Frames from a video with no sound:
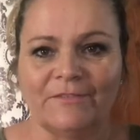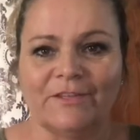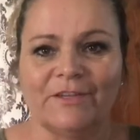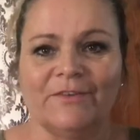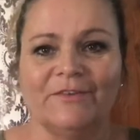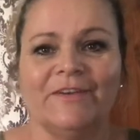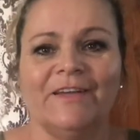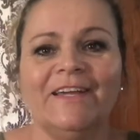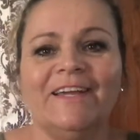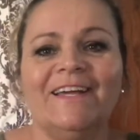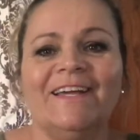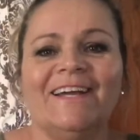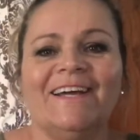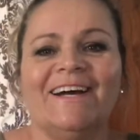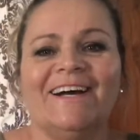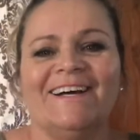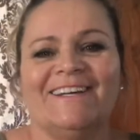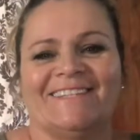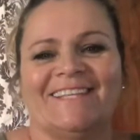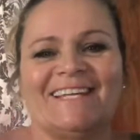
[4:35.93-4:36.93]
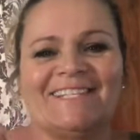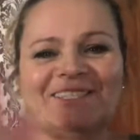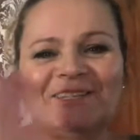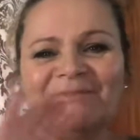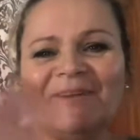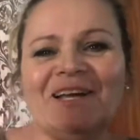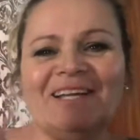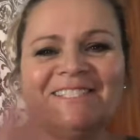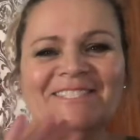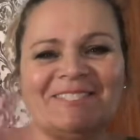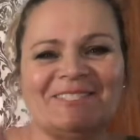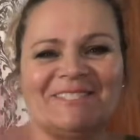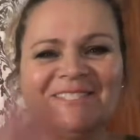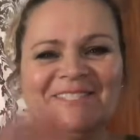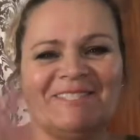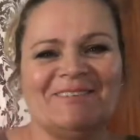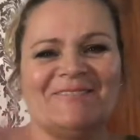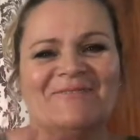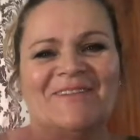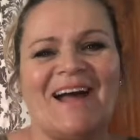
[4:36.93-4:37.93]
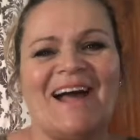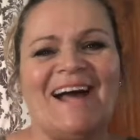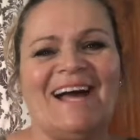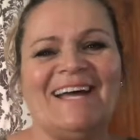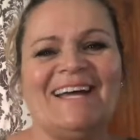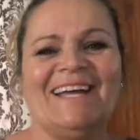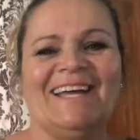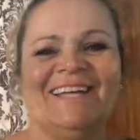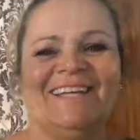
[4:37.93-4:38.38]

you. Thanks so much. Bye.